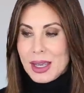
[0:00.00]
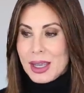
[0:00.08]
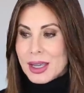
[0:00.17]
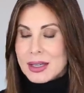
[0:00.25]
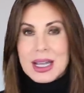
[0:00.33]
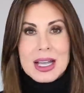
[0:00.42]

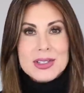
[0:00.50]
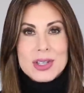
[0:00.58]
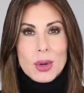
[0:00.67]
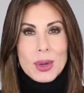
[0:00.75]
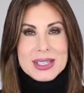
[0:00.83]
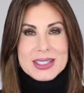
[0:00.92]
And as
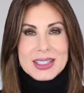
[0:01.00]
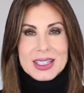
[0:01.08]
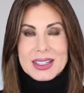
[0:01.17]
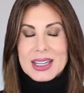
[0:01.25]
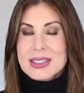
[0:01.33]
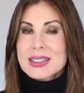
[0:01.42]
always,
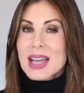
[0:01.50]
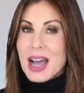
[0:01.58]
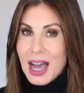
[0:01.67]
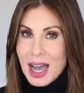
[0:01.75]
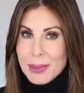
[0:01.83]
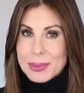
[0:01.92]
click that
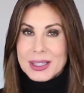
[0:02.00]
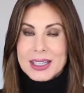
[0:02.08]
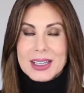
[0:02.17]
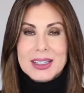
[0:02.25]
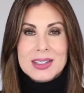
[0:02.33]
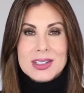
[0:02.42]
top
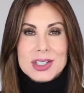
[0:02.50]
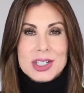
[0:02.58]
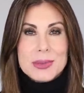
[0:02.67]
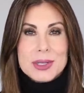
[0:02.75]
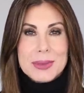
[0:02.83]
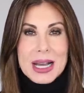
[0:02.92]
link in the
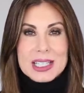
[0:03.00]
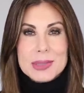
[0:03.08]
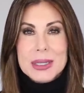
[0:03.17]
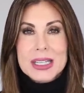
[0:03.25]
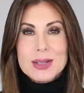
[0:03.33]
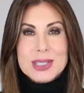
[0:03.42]
description box
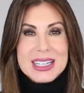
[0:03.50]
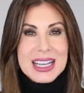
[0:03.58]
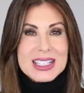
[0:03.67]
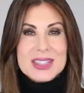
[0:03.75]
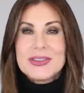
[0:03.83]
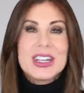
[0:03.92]
below
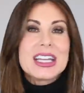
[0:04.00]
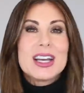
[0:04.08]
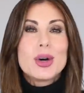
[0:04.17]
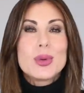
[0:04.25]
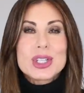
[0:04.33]
today's video,